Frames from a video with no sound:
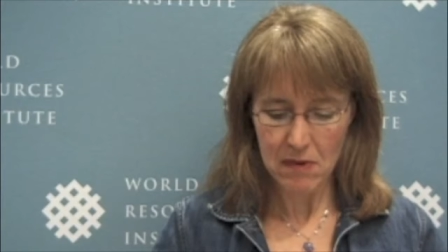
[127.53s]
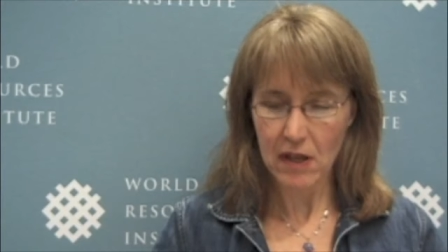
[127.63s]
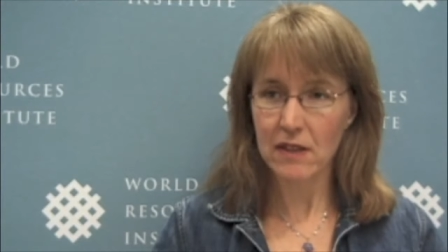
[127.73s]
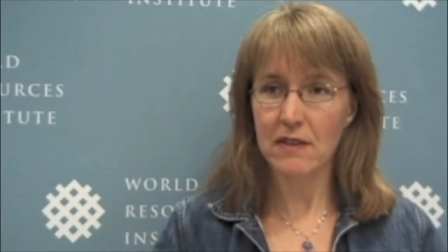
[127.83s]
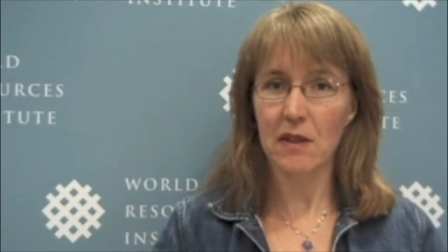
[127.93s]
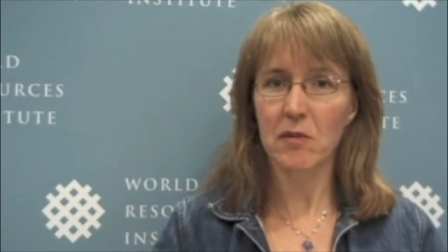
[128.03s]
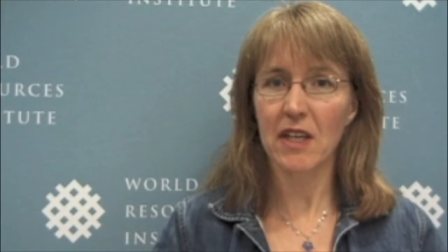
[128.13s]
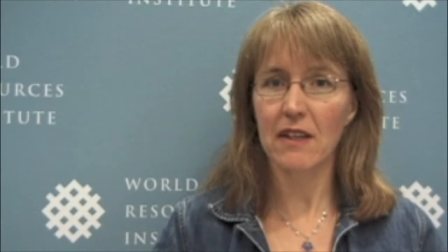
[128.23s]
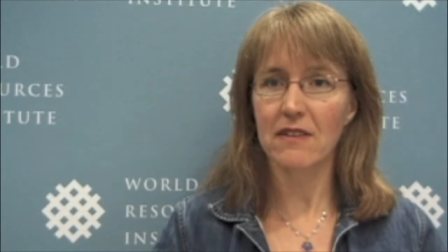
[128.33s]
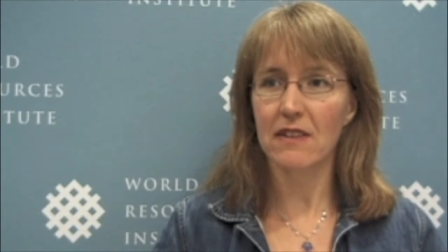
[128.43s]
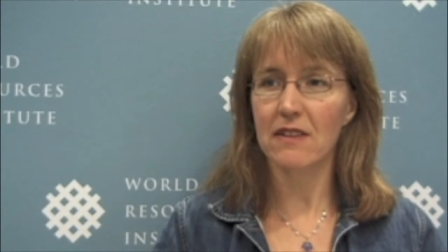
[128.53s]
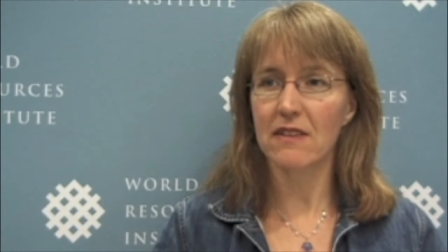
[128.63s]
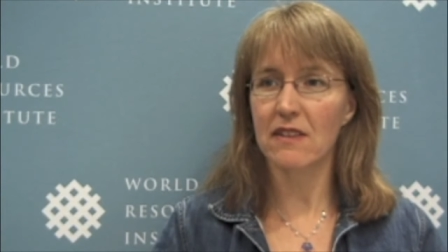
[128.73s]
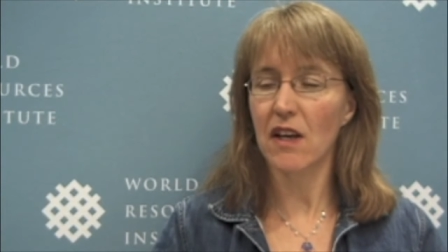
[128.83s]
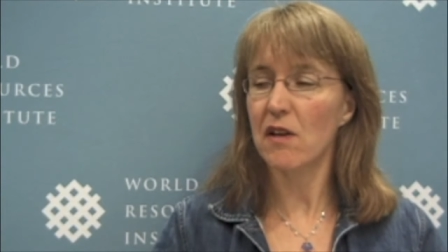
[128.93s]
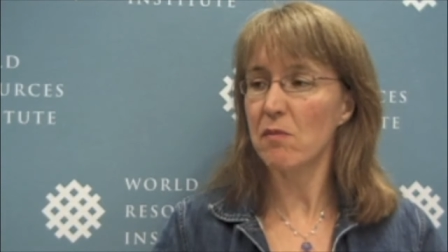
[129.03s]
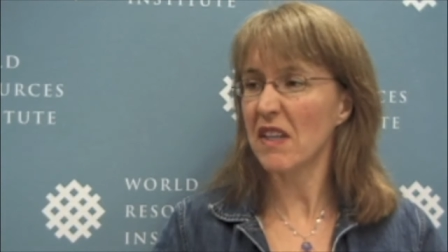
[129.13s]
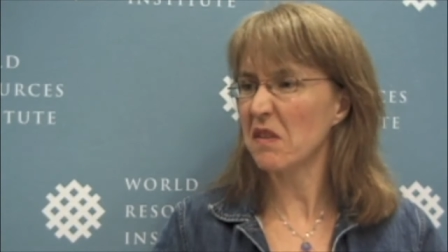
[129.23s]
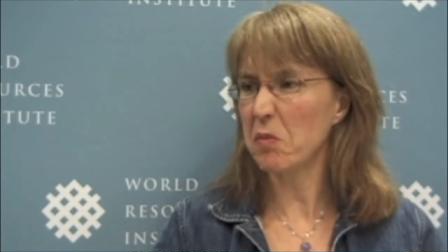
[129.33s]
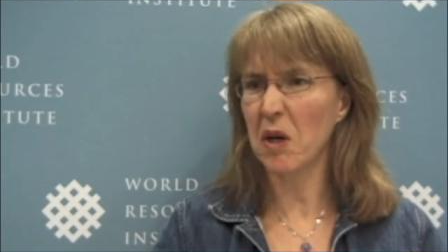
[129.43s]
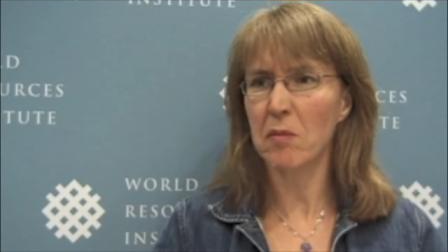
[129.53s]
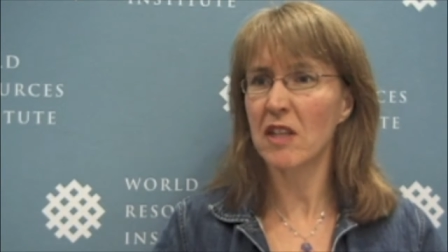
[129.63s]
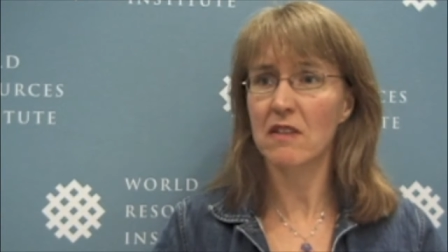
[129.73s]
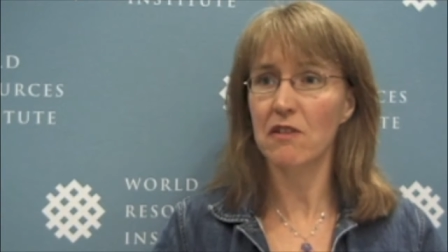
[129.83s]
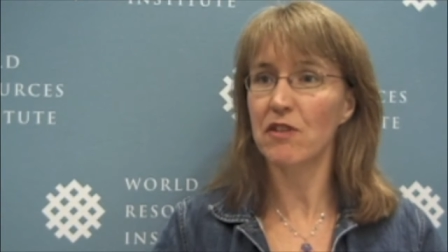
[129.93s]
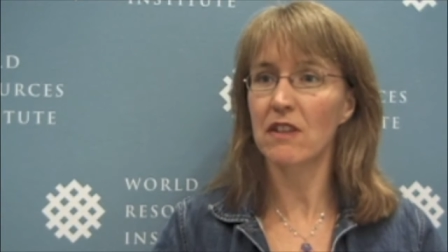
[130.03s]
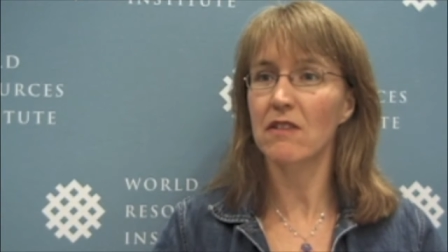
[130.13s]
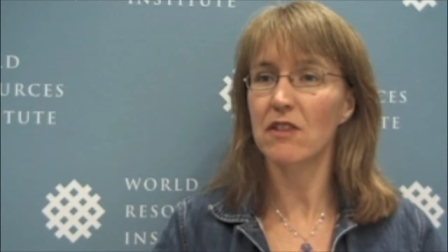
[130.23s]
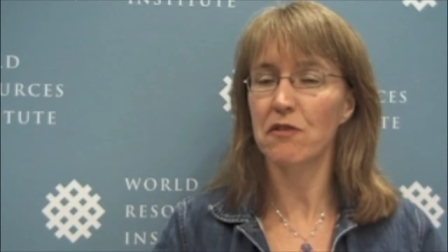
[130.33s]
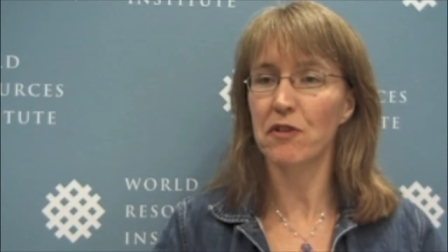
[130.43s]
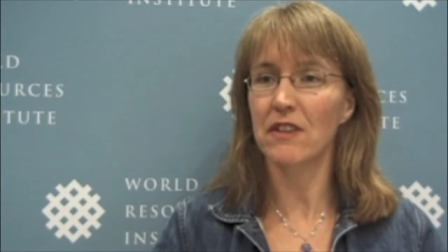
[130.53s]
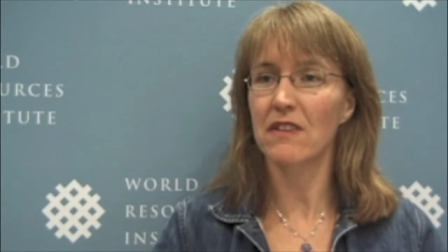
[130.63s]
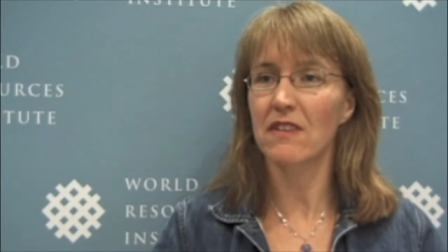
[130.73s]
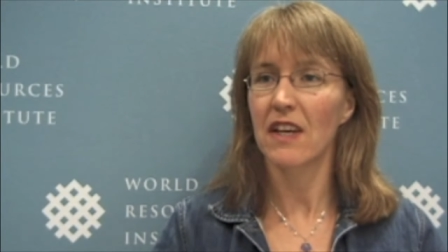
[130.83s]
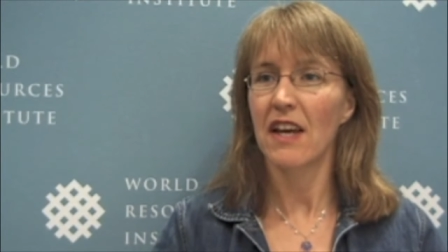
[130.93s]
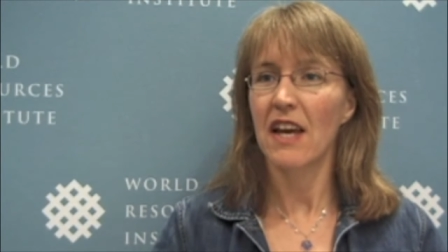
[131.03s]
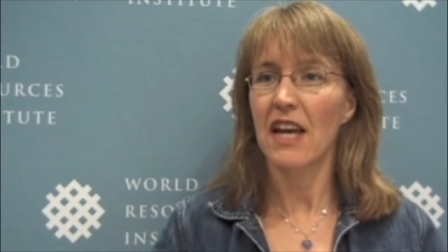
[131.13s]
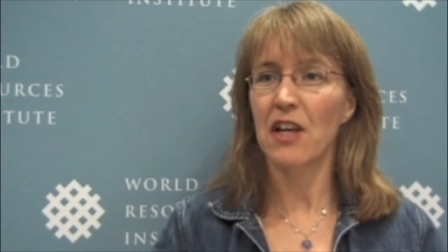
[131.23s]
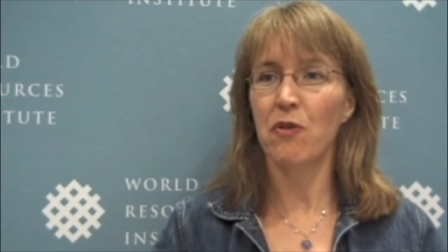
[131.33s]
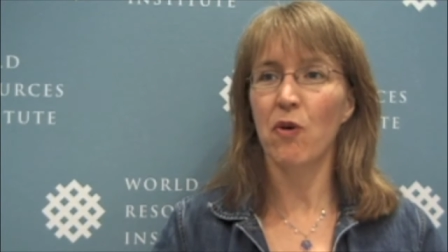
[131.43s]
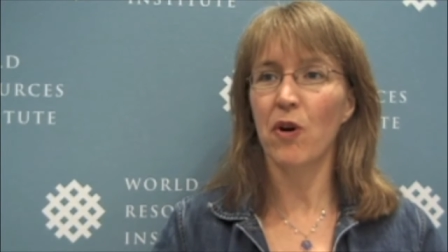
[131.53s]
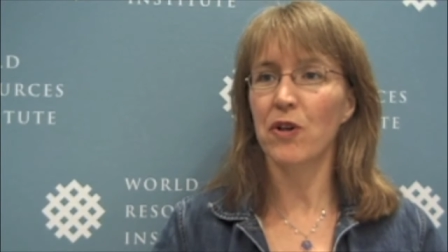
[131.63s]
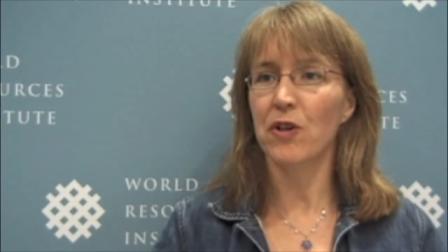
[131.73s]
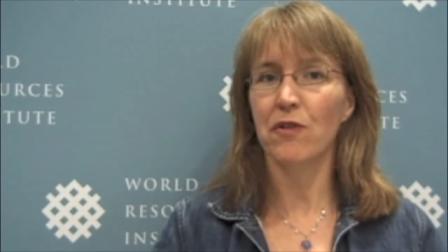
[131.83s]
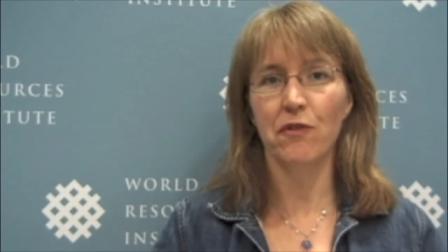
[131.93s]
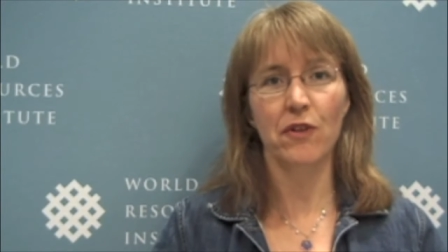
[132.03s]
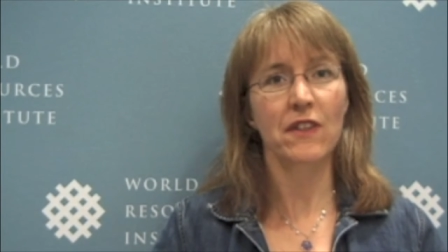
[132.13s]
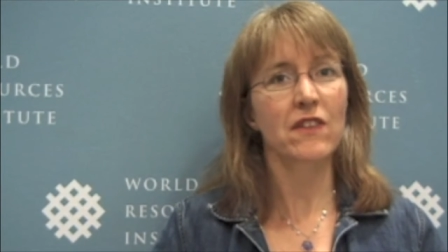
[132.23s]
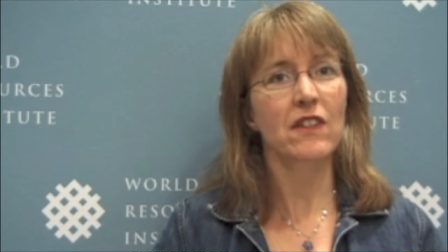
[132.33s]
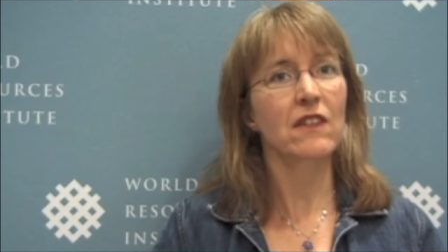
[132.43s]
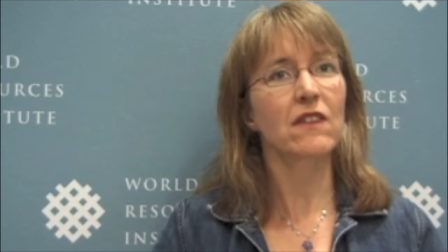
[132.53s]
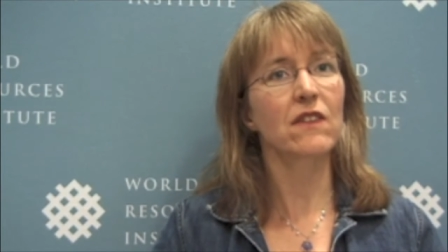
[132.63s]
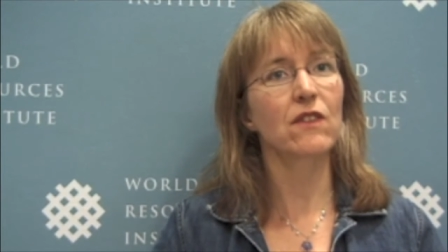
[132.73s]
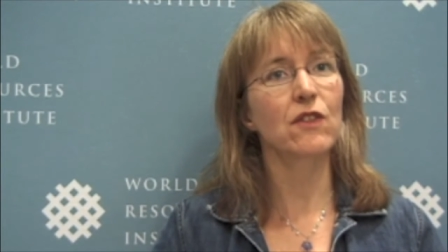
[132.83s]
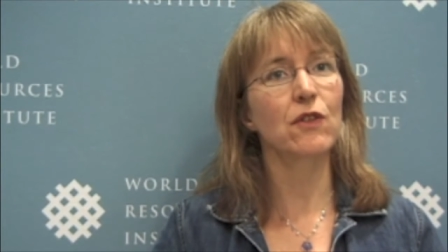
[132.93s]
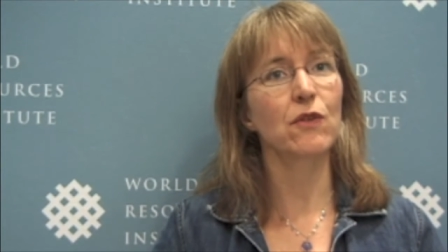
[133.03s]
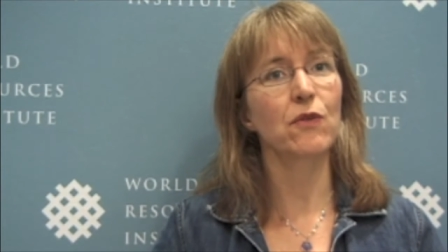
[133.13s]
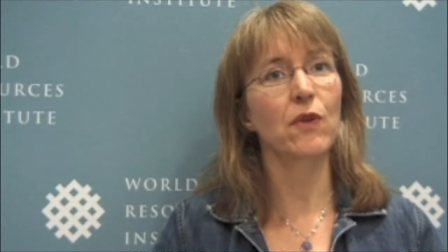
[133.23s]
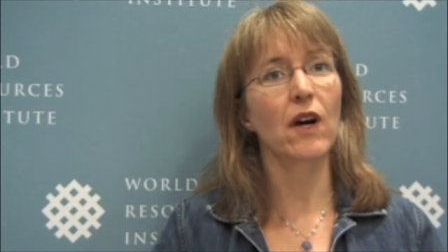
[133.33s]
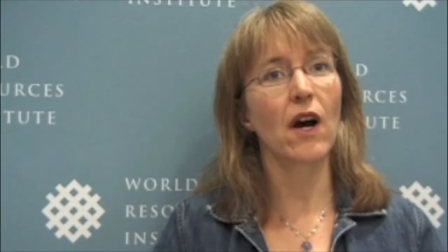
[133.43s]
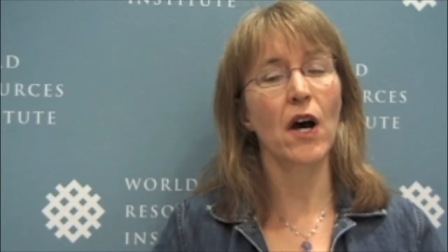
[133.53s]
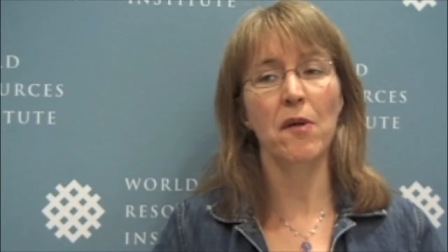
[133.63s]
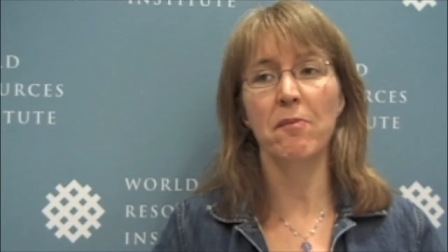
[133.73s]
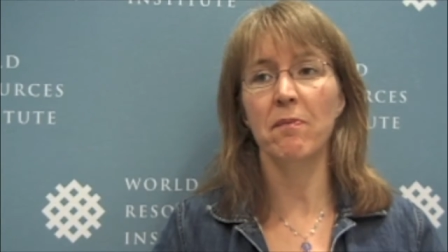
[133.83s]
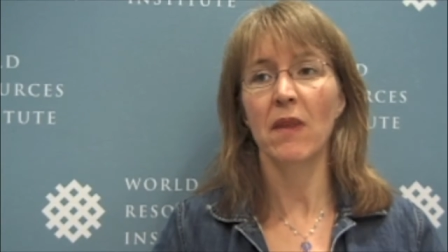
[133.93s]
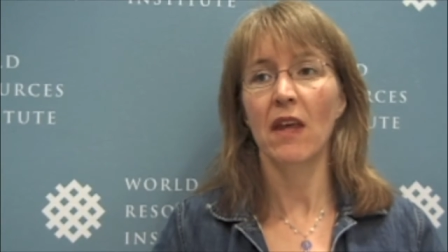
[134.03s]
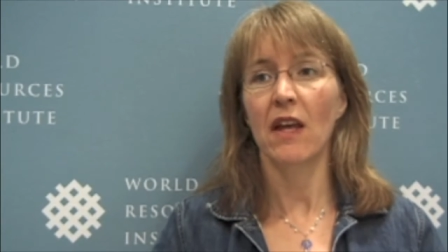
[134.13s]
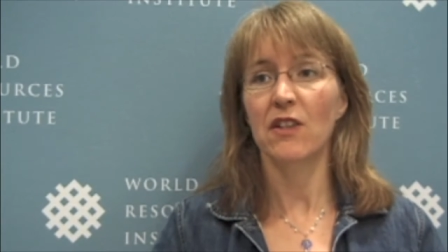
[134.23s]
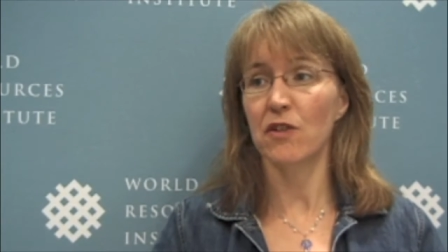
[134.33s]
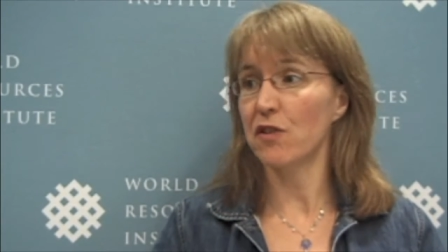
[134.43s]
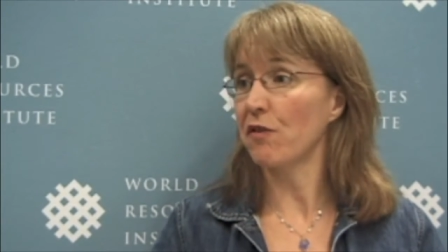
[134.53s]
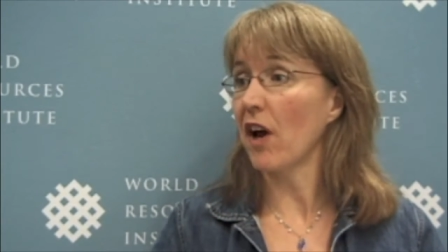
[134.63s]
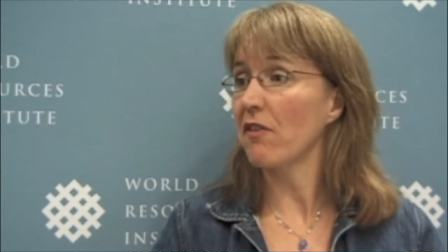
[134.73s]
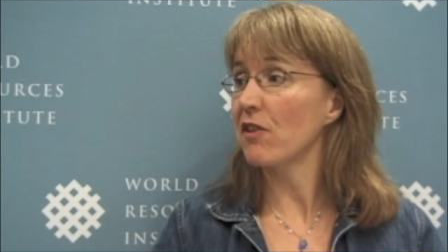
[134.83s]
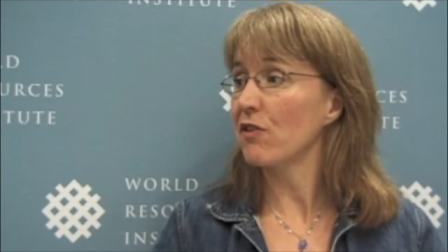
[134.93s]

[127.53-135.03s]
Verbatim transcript: In some cases, it makes a permanent difference. In order, for instance, to um, to survive the